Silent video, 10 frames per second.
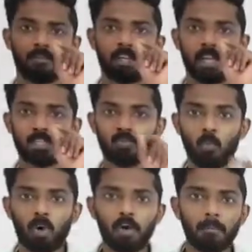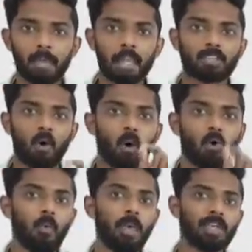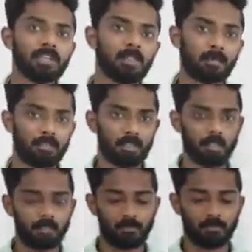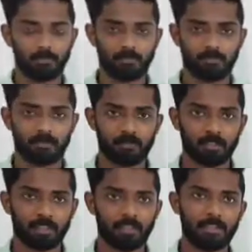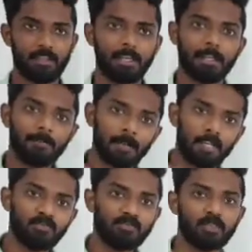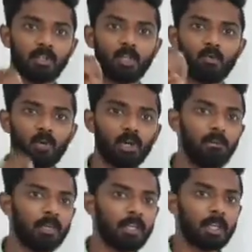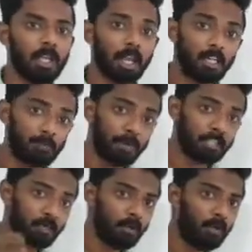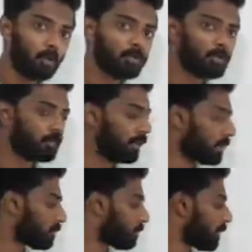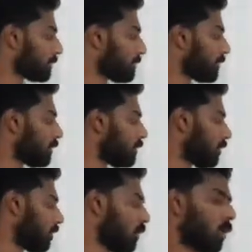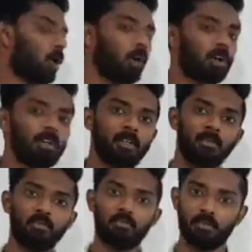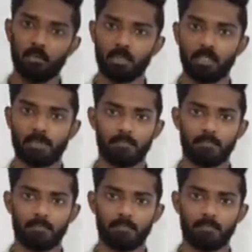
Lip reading: its verb is always in the present tense, even if the verb in the principal clause is present or future.